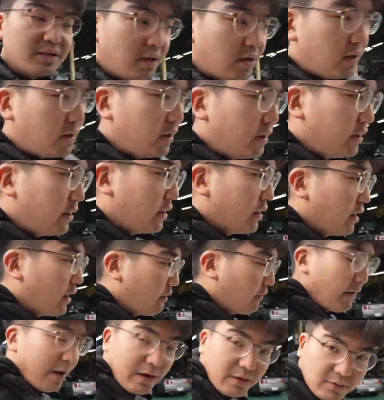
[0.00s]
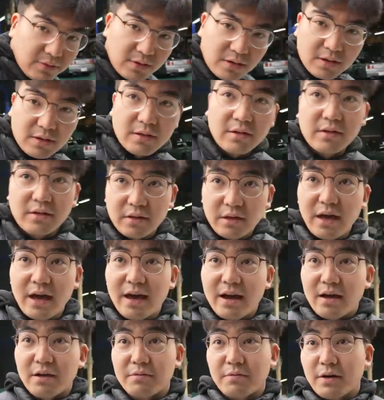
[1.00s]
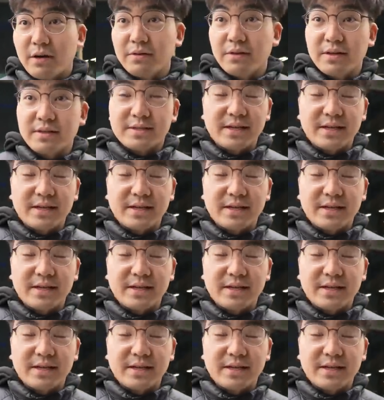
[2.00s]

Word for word: car around- I remember, the, yeah. Yeah, around the